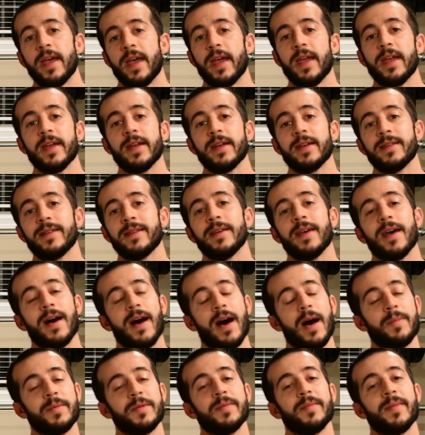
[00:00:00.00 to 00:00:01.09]
and
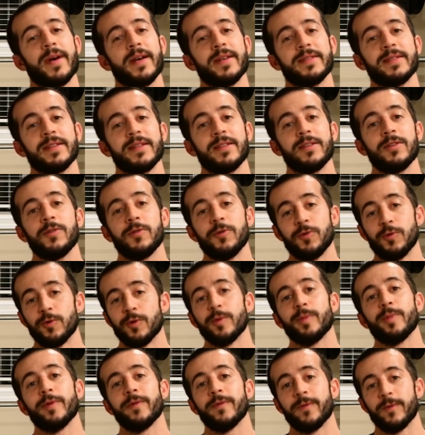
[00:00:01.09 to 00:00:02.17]
optimizing your
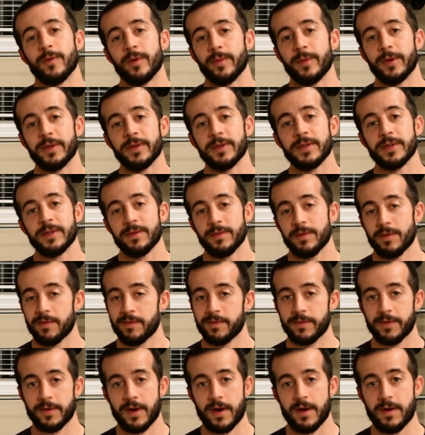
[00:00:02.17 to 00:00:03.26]
performance
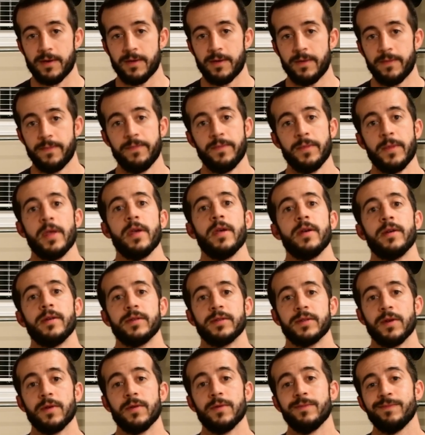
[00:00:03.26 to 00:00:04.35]
overall.
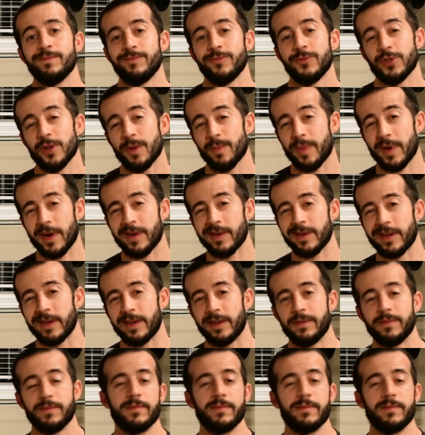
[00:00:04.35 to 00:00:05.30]
So jump on it.